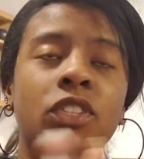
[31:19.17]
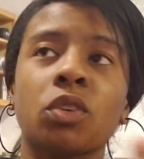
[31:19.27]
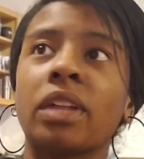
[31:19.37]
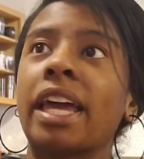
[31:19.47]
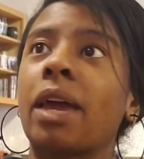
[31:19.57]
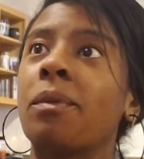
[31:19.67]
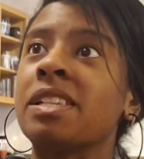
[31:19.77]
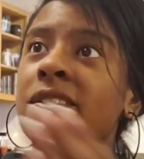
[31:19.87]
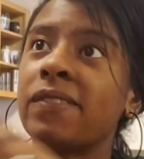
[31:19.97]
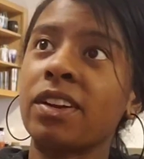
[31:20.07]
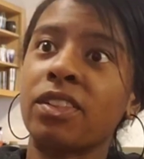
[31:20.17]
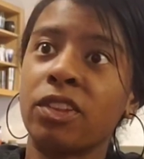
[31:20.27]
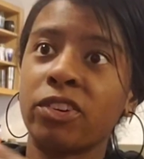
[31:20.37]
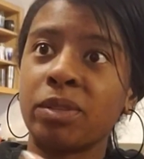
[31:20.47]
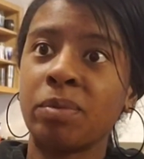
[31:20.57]
So, like, it wasn't fair to
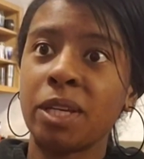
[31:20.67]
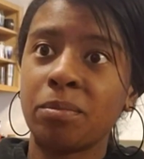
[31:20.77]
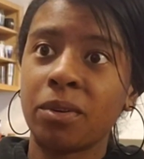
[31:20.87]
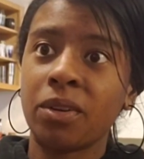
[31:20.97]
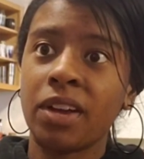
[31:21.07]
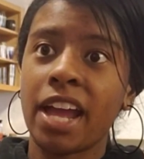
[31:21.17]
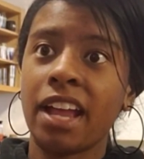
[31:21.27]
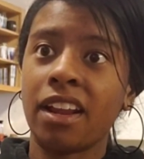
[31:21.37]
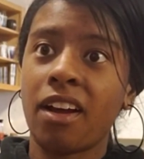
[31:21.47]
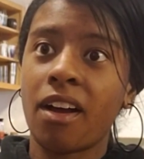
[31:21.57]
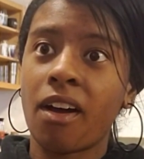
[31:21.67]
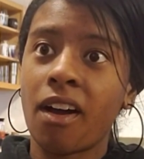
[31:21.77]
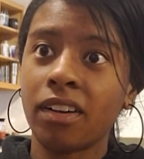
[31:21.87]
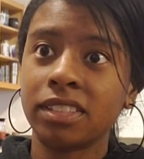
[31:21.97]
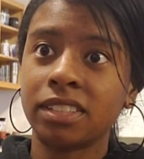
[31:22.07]
those people, and
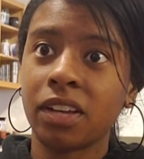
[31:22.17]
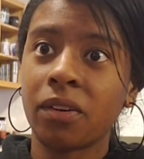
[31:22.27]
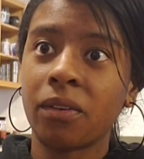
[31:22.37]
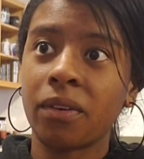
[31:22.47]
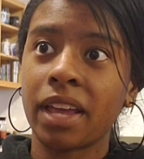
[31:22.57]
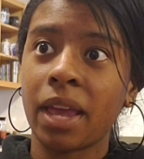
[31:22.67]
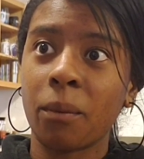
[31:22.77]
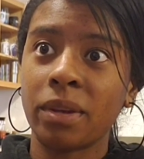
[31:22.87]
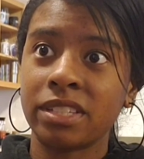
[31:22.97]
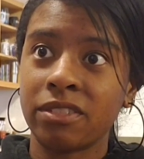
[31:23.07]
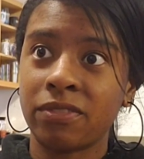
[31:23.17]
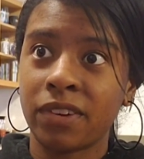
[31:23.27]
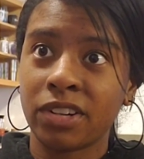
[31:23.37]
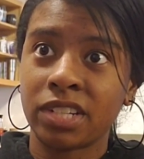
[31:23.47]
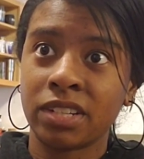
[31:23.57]
also it wasn't
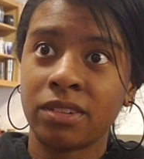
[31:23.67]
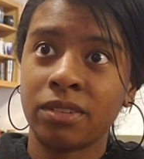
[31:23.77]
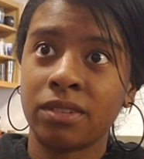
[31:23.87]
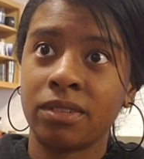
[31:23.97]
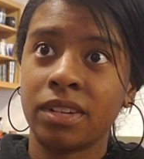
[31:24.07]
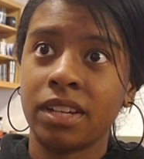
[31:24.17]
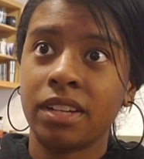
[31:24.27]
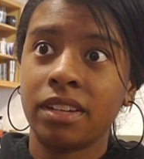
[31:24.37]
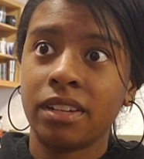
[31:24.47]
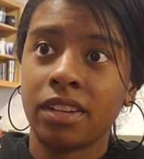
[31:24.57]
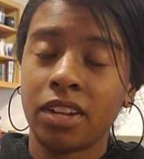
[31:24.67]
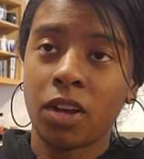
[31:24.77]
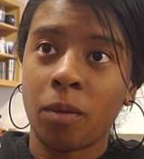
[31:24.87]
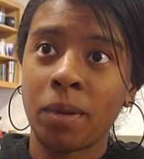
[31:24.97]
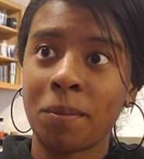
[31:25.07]
fair to, you
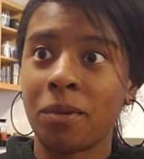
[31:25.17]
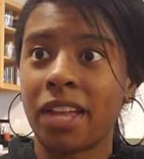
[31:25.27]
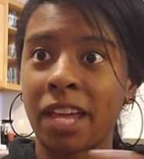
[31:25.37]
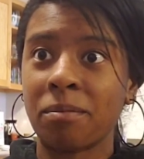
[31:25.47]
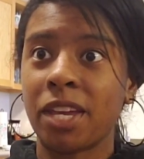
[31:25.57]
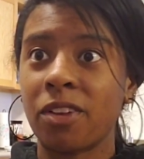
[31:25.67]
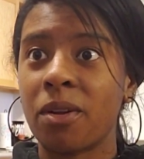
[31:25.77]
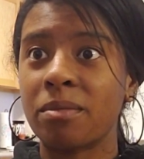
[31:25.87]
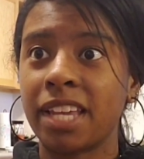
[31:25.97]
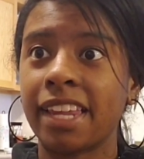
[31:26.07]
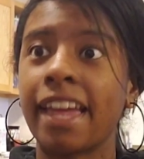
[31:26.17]
know, people like me. You know what I'm saying?